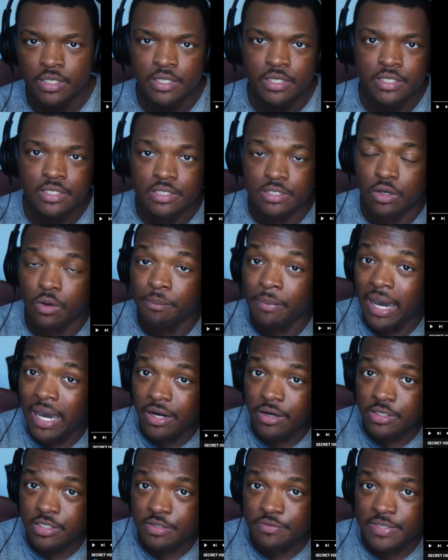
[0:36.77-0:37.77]
So
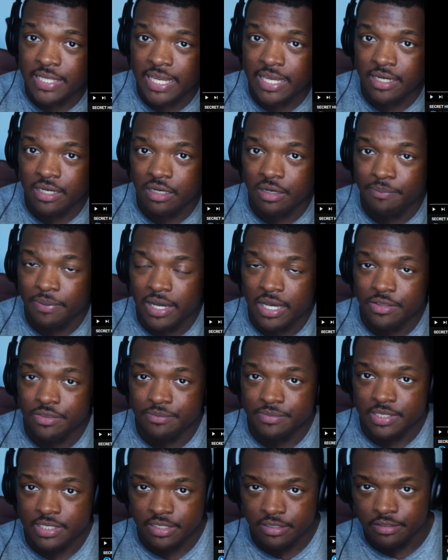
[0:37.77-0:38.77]
modders have taken it upon
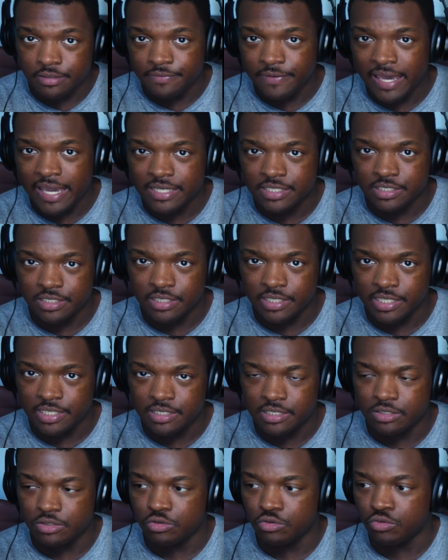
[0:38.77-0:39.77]
themselves actually
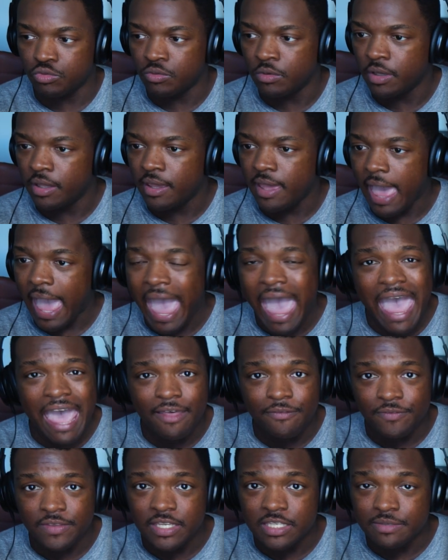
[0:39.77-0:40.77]
to
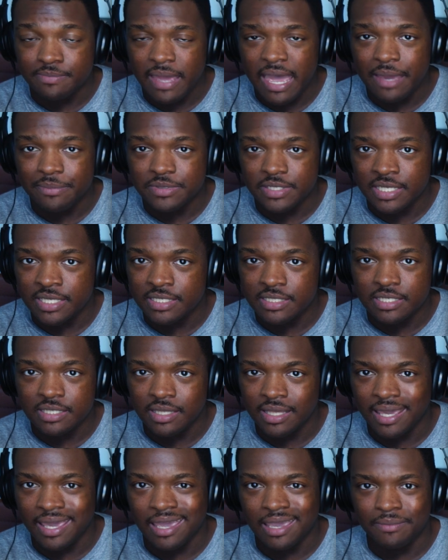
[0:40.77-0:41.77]
add these maps into the
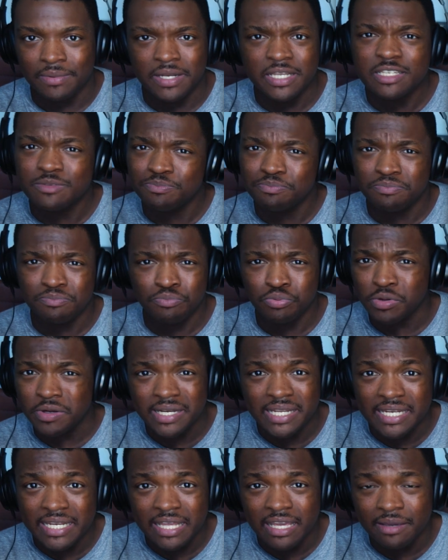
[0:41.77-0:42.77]
game, and it's
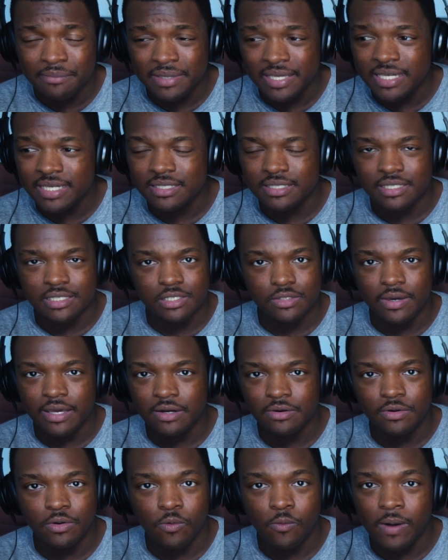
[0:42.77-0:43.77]
pretty damn easy. So I
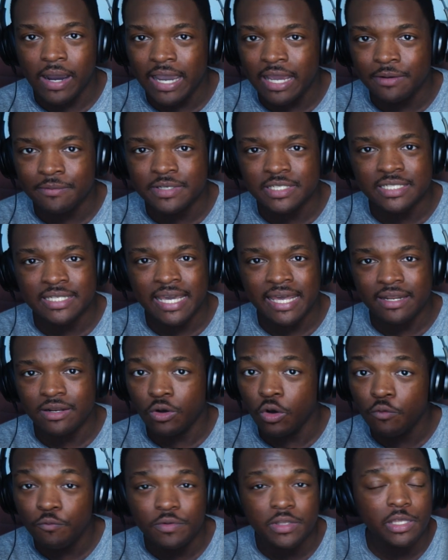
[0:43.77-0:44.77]
don't know why it wasn't added.
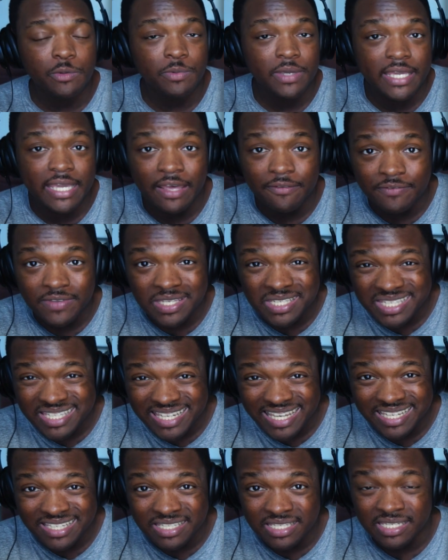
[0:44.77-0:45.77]
Hopefully we get these
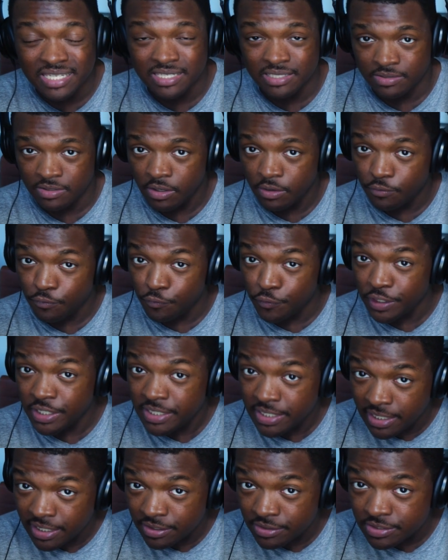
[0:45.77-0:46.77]
stages as free
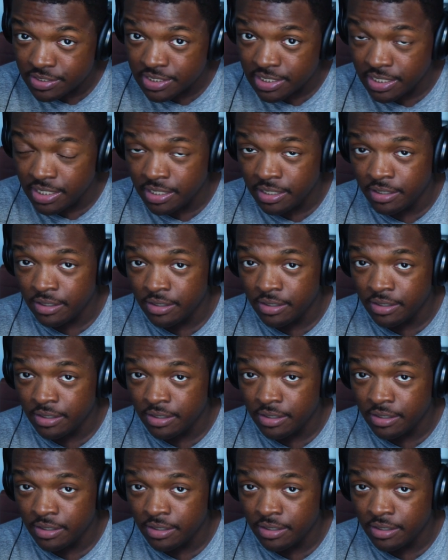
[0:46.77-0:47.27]
DLC,